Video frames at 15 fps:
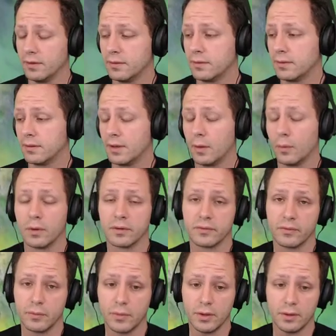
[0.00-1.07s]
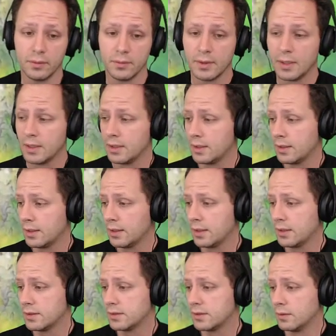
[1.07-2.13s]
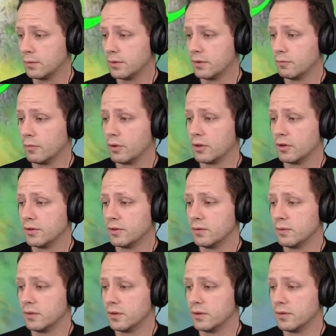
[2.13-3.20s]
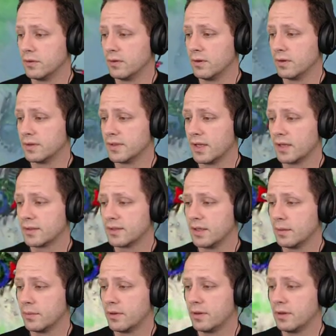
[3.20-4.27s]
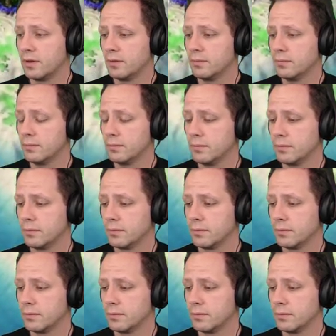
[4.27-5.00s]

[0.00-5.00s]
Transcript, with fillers: way that works for me. So we're, we're gonna do we're gonna do the exact same thing.